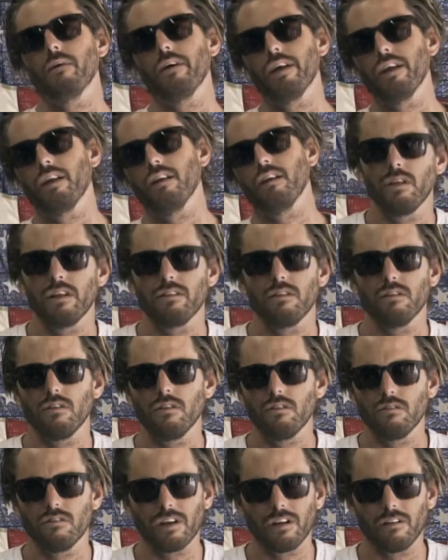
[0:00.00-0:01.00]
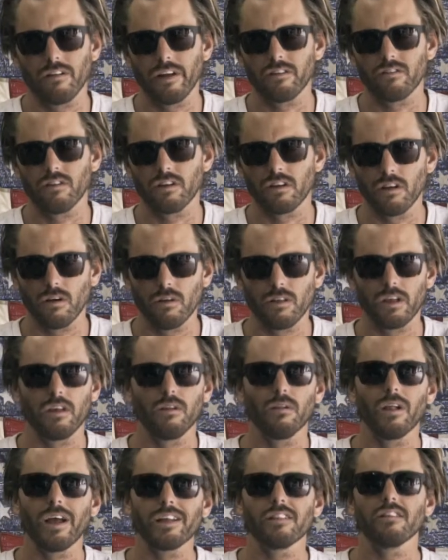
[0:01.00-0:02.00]
in. Let the dudes at Electric know that you
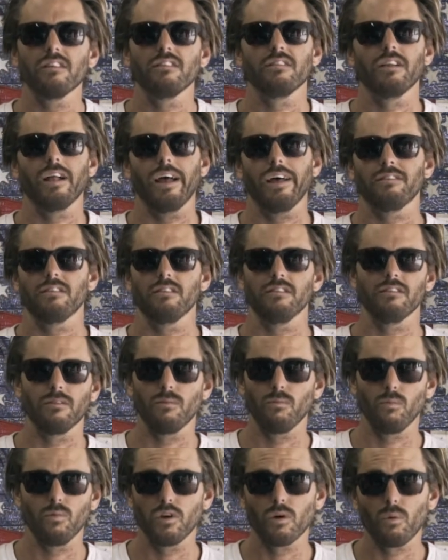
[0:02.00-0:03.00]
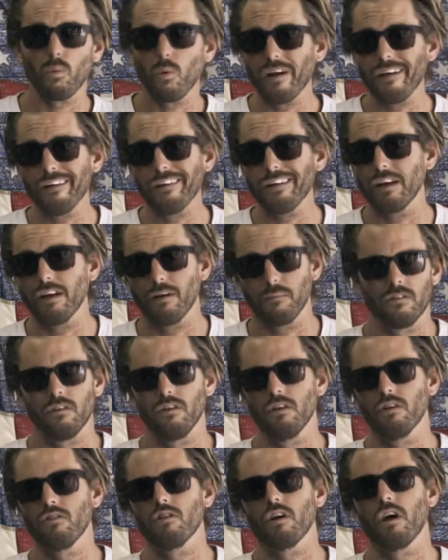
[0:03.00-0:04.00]
like these glasses and you're wearing them. Do
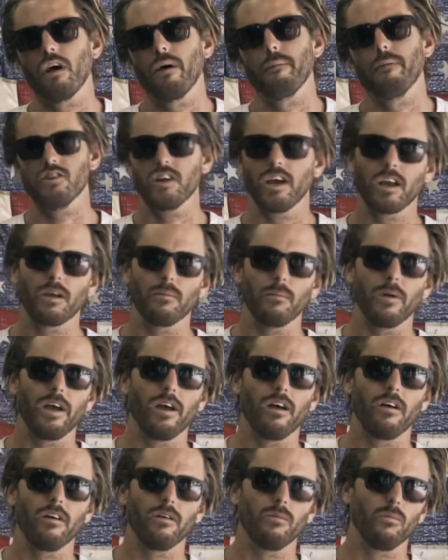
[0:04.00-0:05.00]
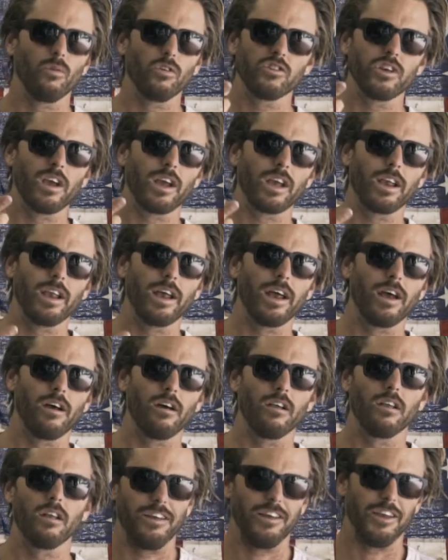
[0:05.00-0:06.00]
your job. Check them out. We'll check it
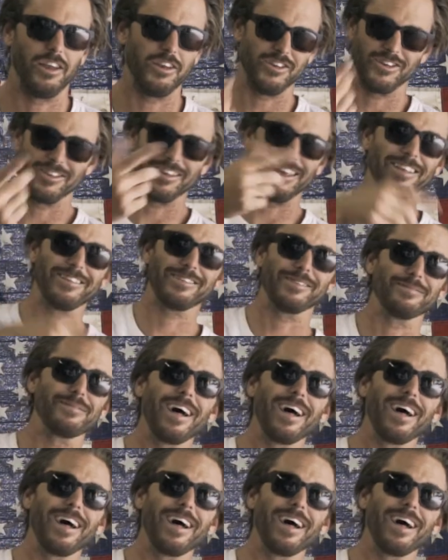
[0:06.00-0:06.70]
out. And just get some